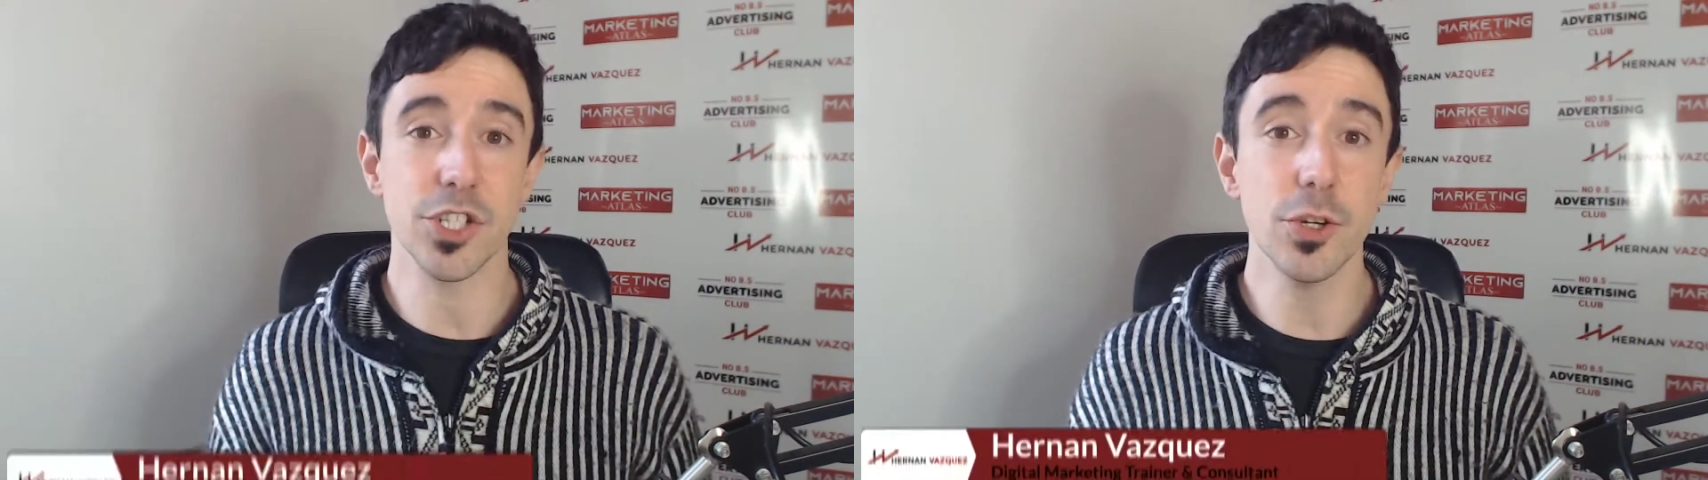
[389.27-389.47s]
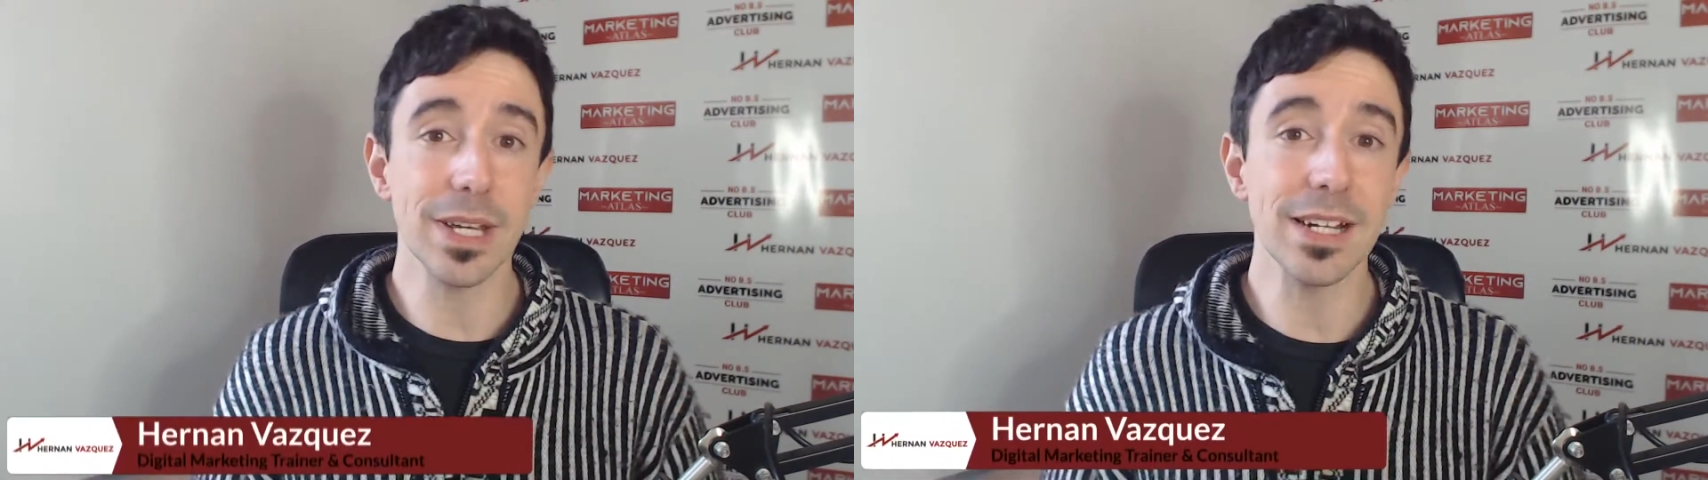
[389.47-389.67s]

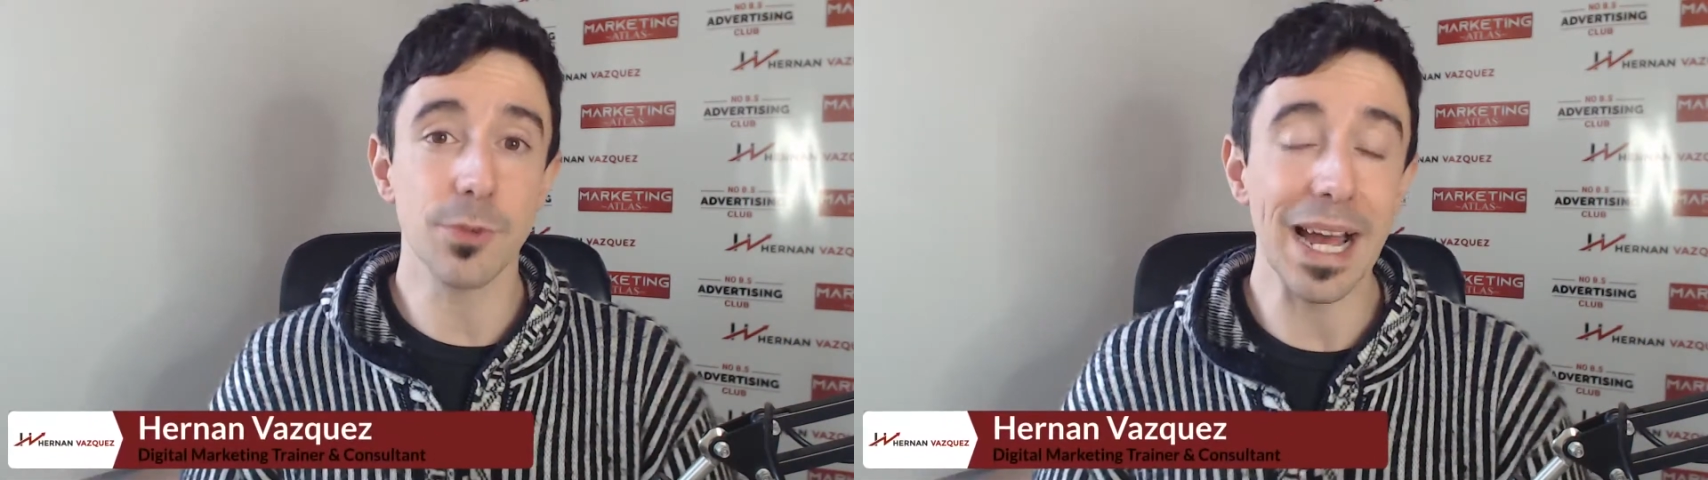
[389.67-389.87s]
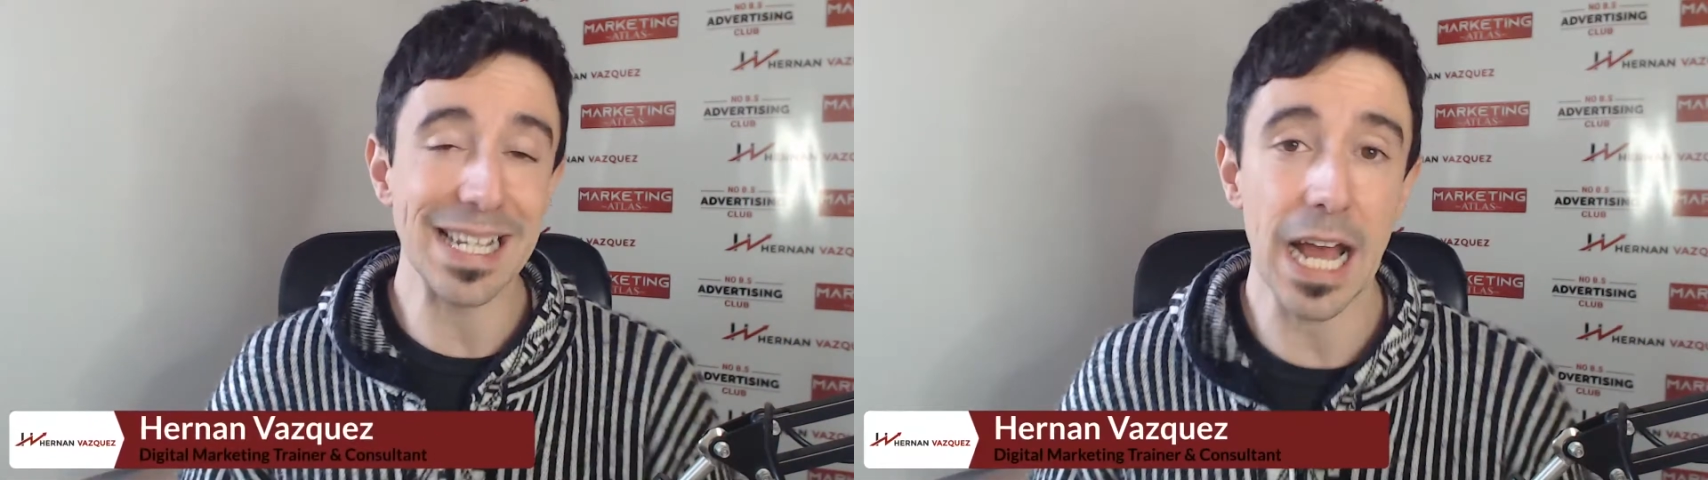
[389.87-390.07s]
You can
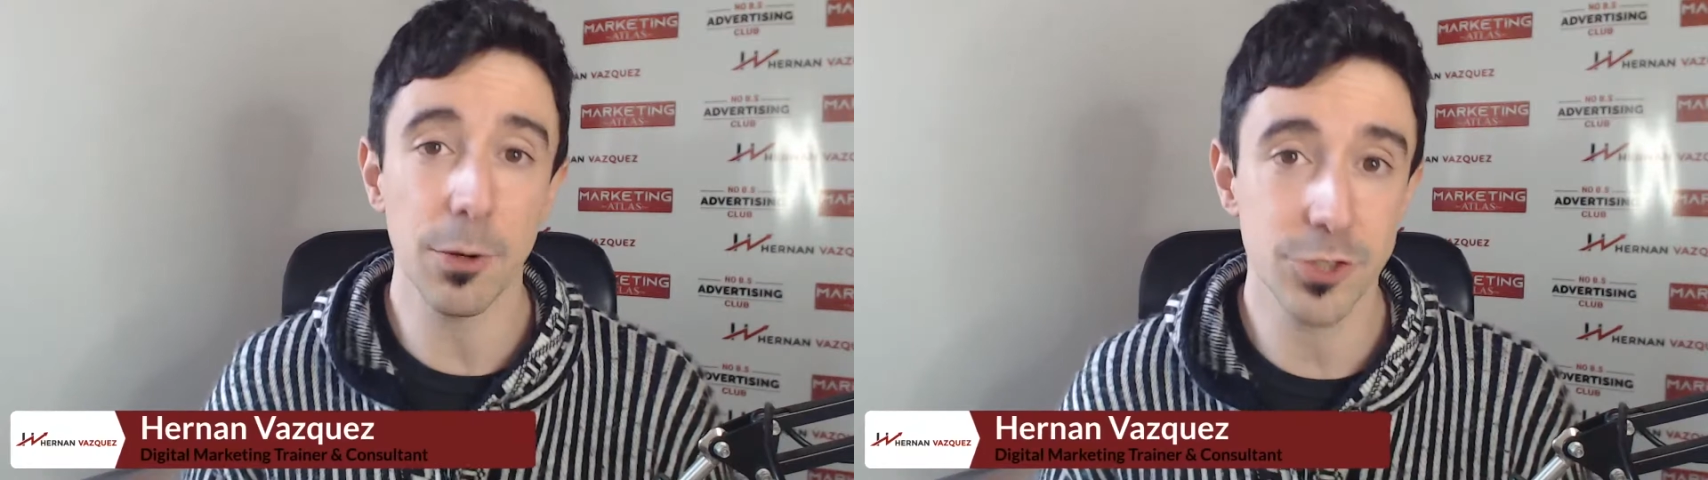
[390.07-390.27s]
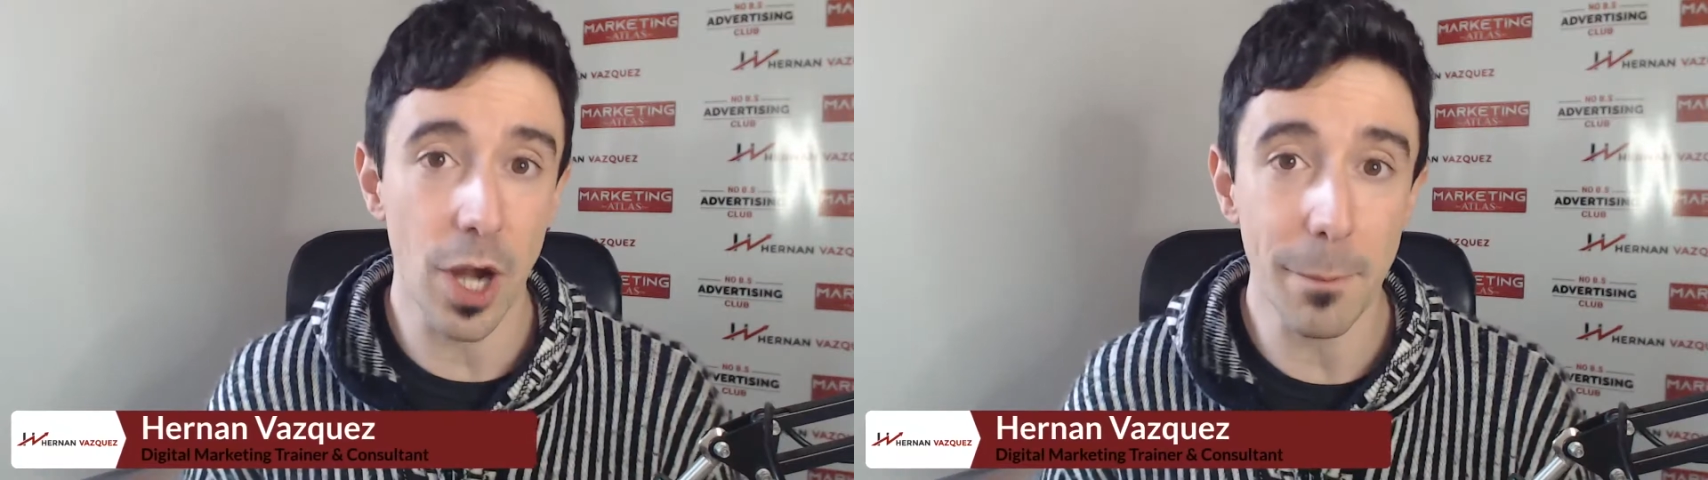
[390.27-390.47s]
right now
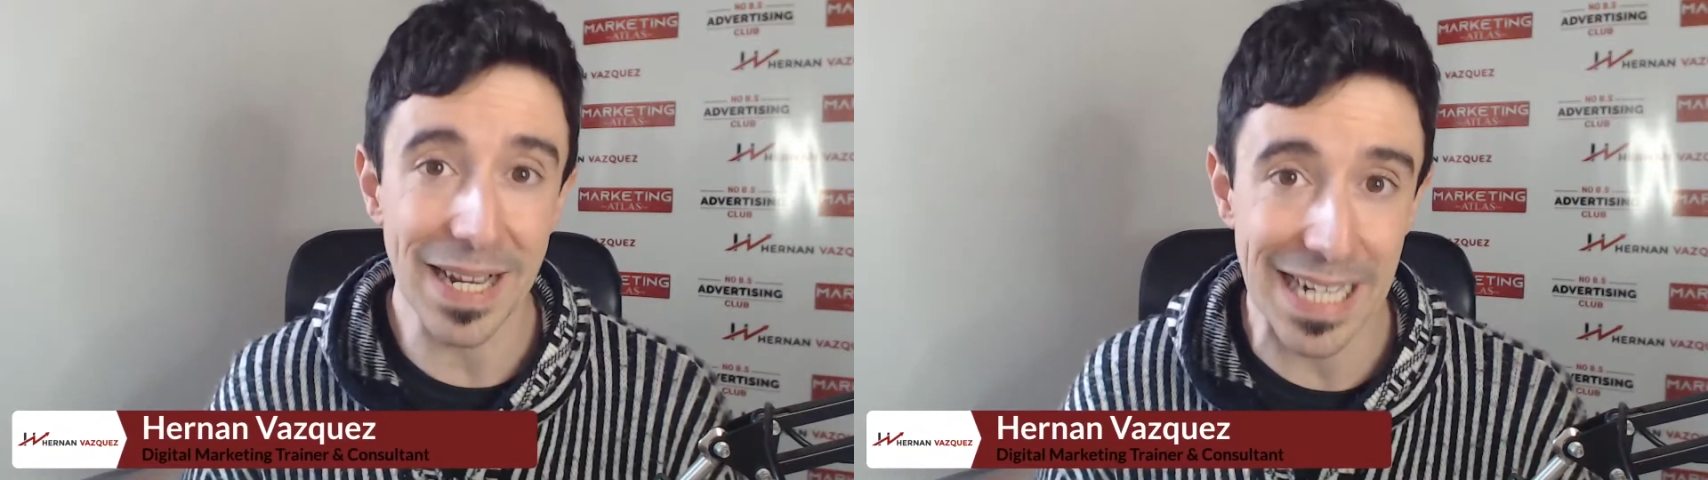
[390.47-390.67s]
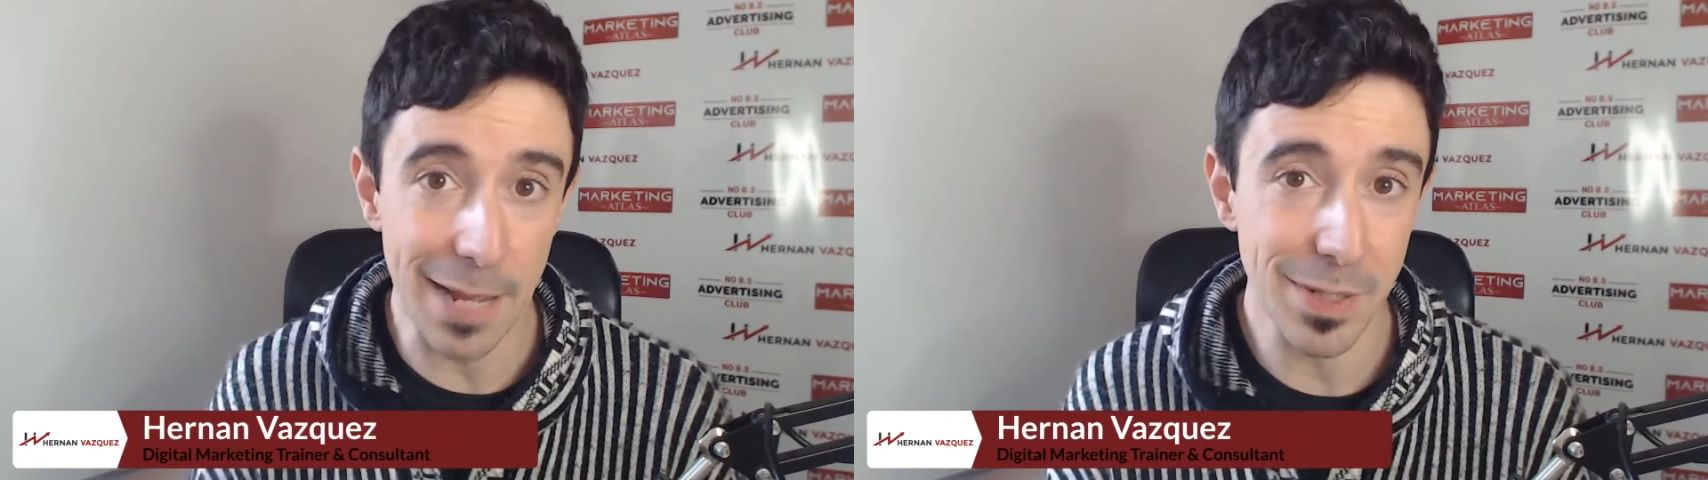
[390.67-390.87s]
drop my name